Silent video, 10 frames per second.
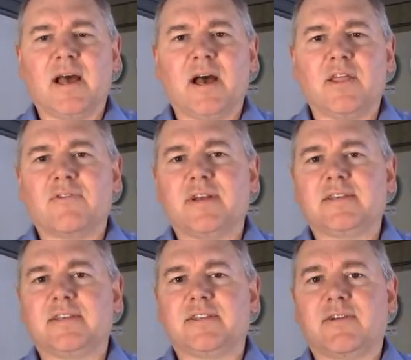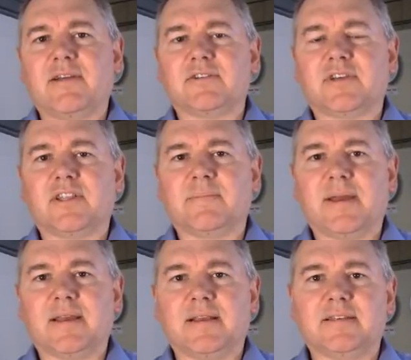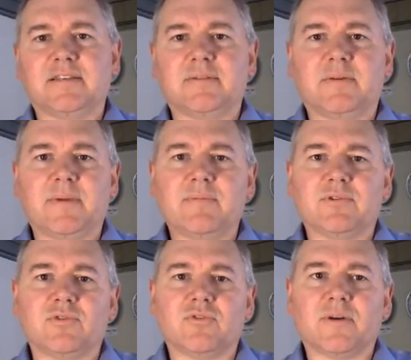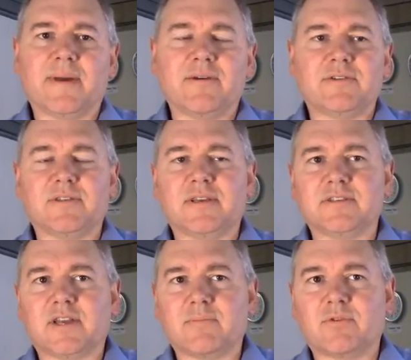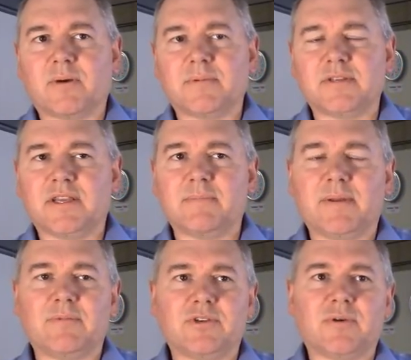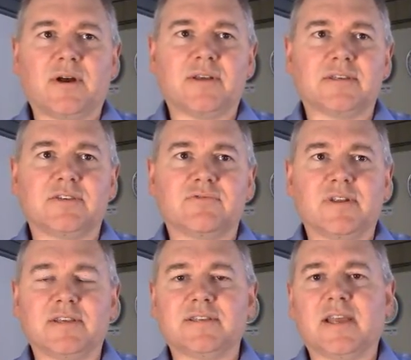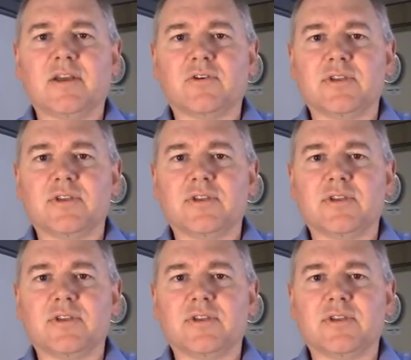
Other assets that are outside the banking system that people talk about are things like property, and people do ask, is real estate a good